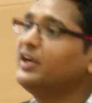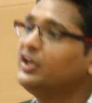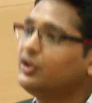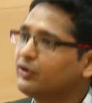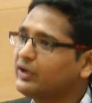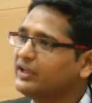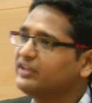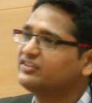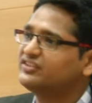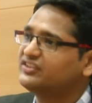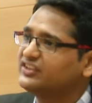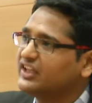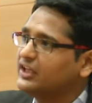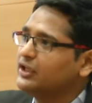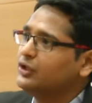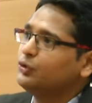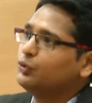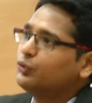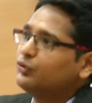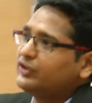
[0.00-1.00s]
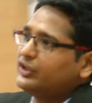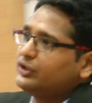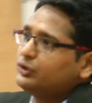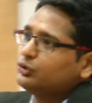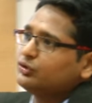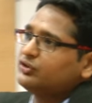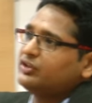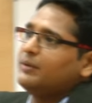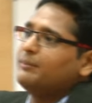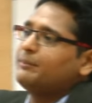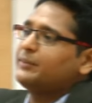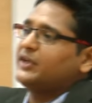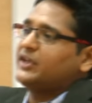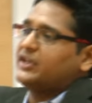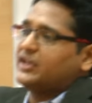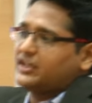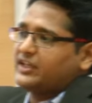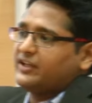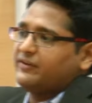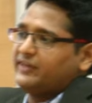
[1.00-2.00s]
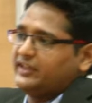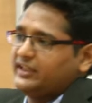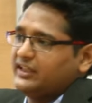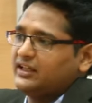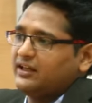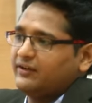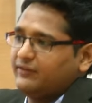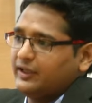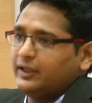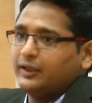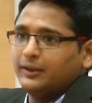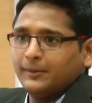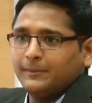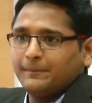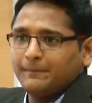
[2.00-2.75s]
but you can still use it to some productivity level.